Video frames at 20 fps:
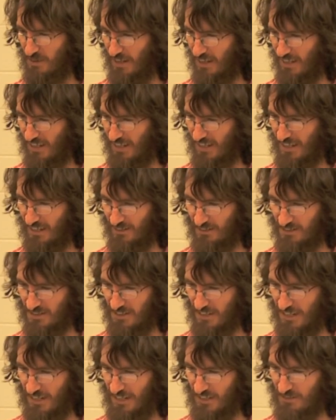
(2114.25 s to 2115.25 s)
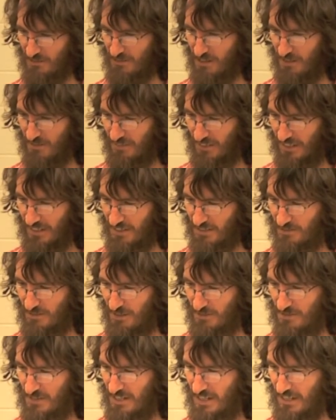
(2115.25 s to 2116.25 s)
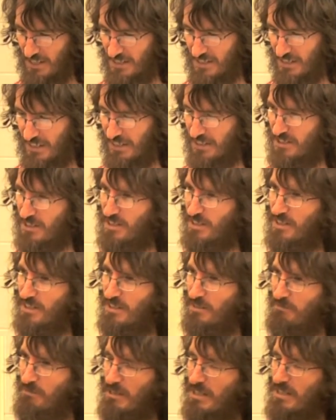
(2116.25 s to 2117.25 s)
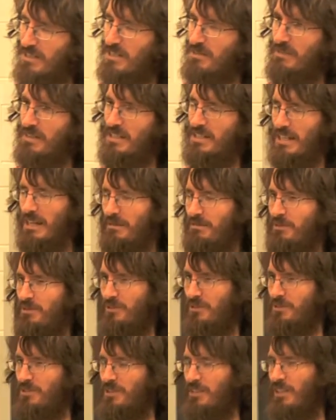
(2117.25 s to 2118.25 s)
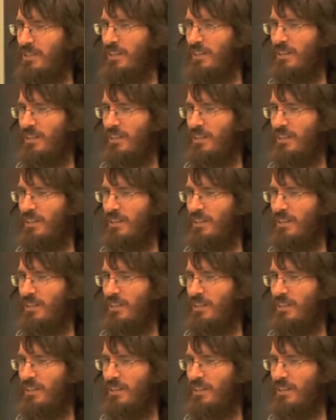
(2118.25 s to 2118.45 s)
about handle slides, frame links, frames knots, links. We did some examples